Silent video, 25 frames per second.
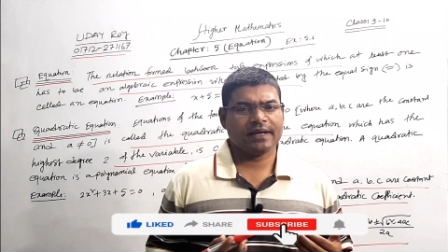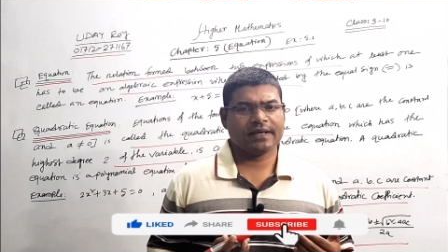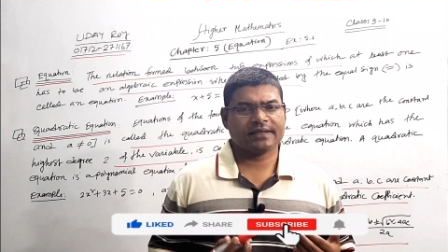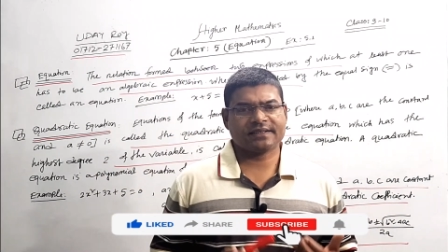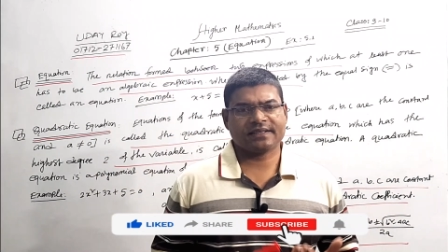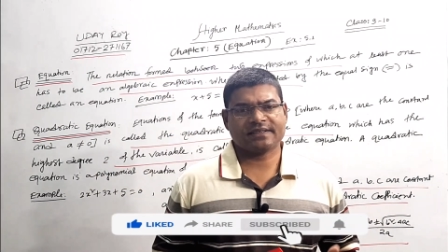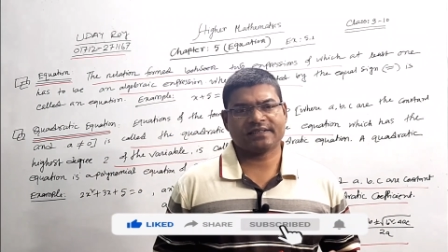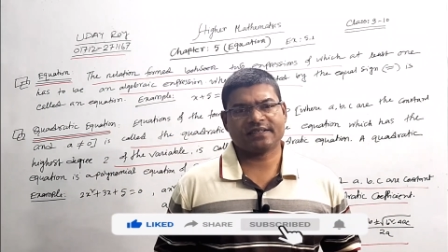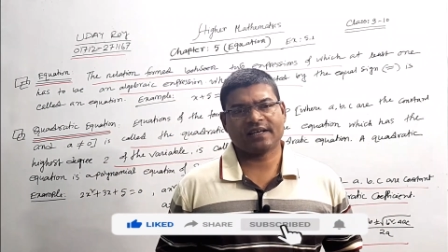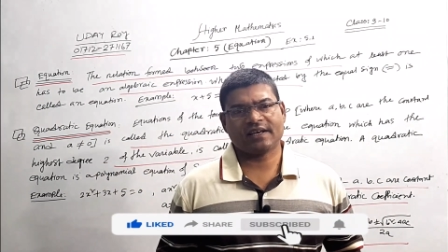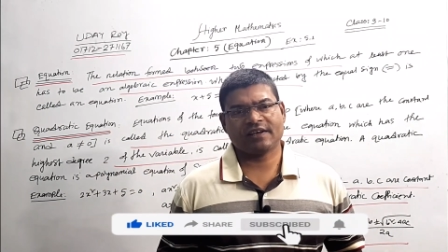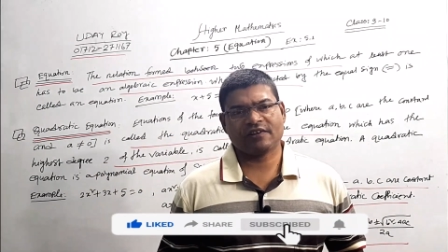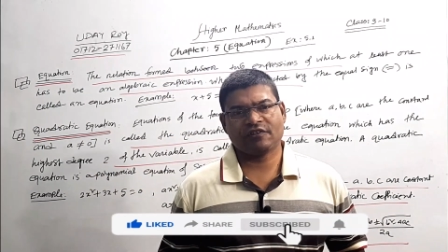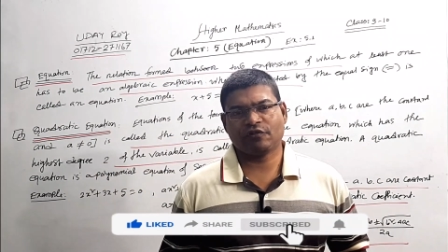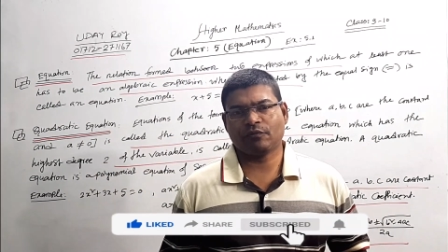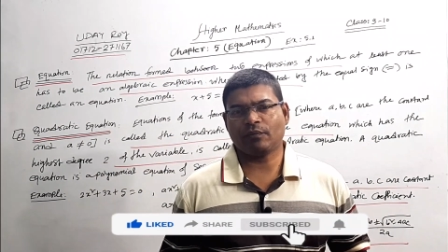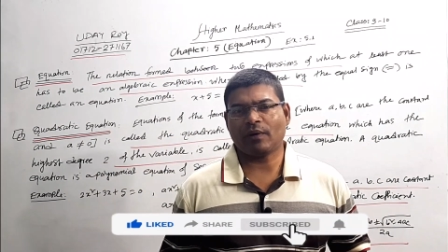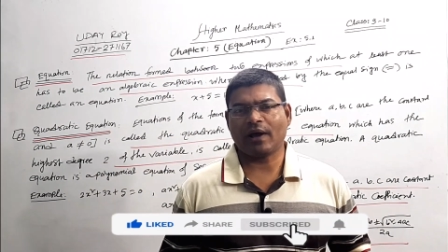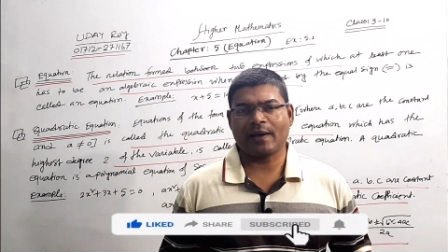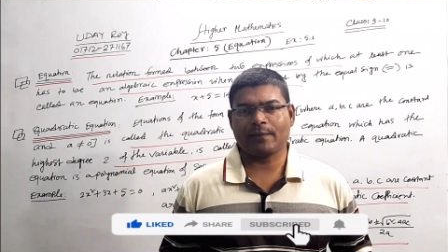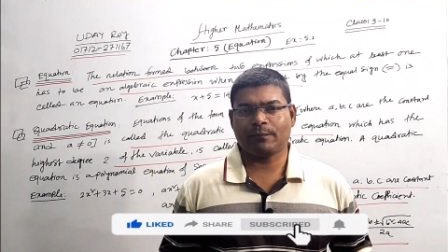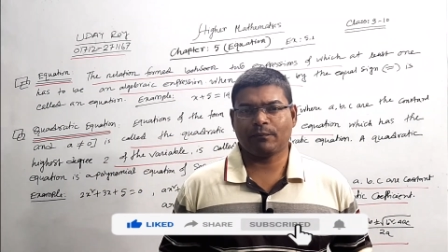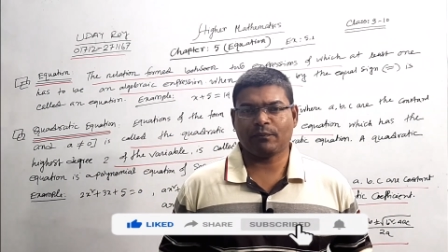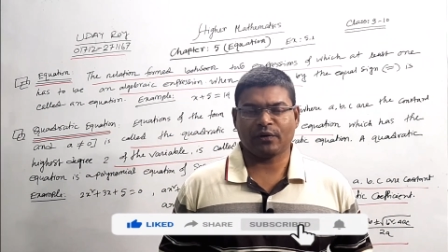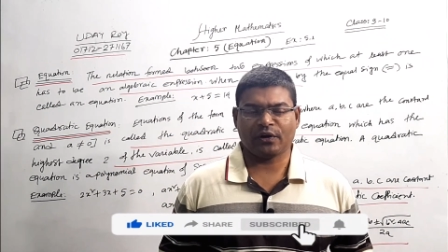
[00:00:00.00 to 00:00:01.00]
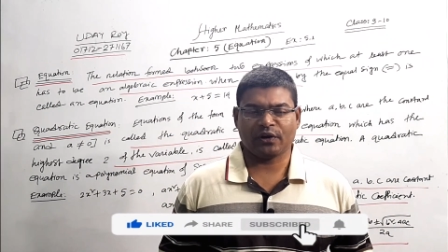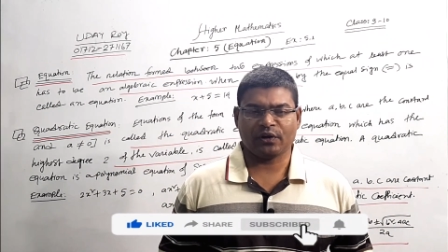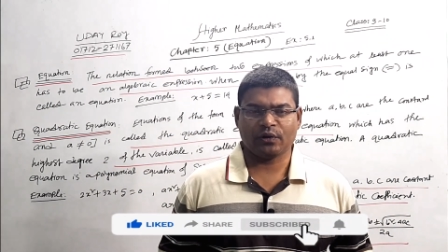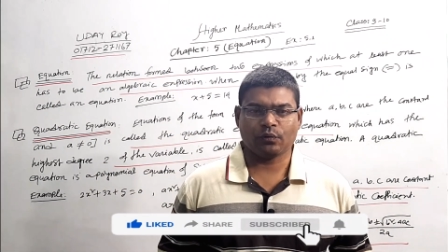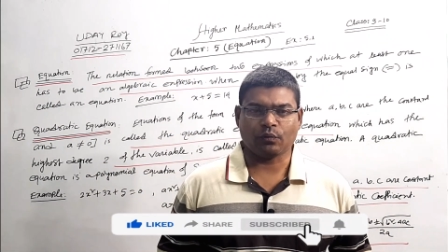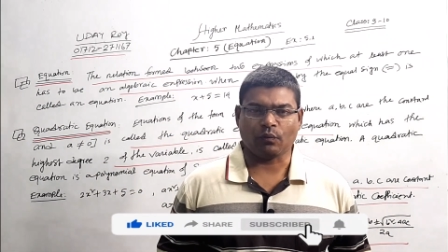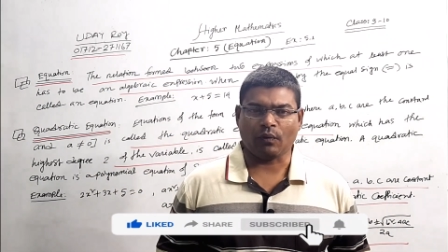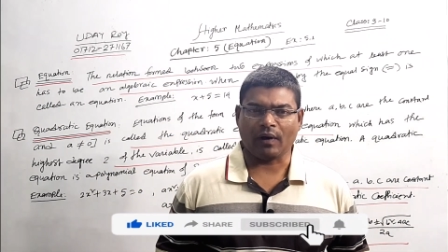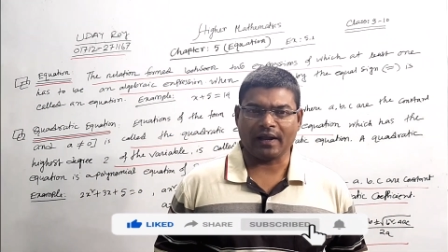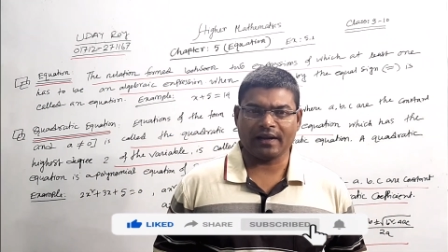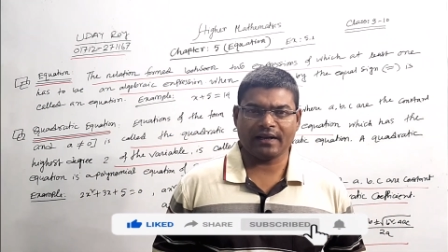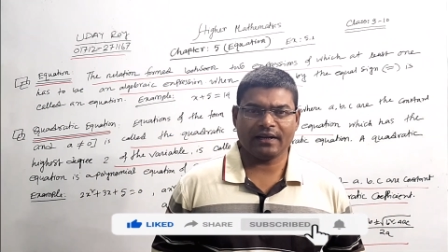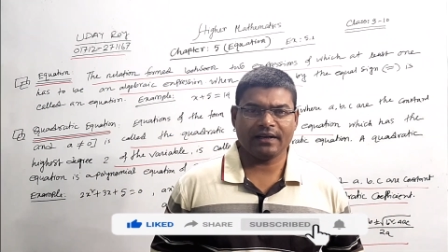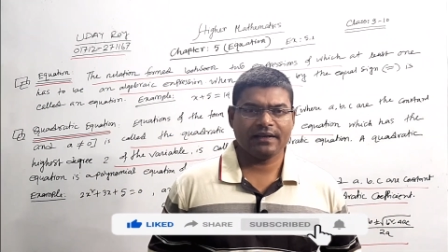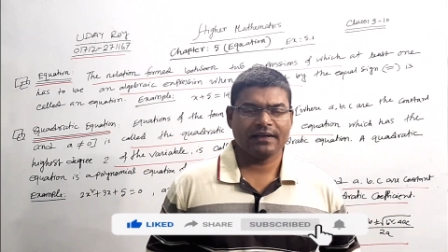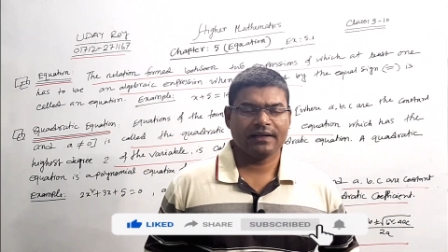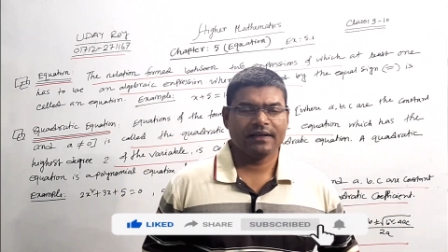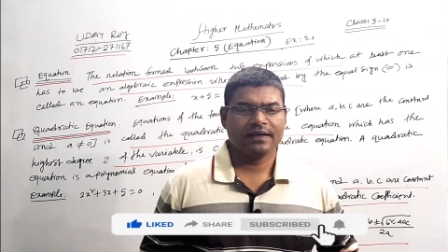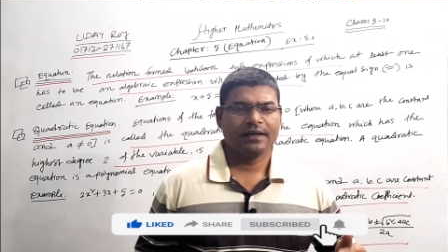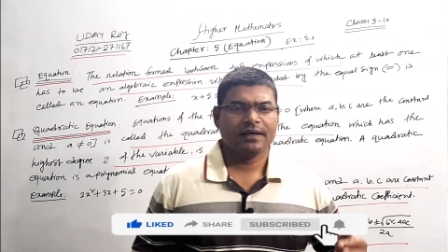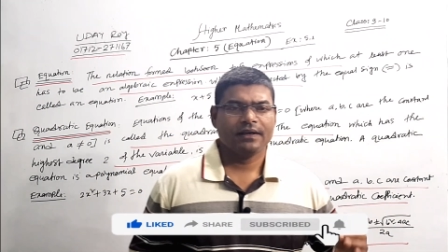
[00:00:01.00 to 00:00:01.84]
exercise 5.1.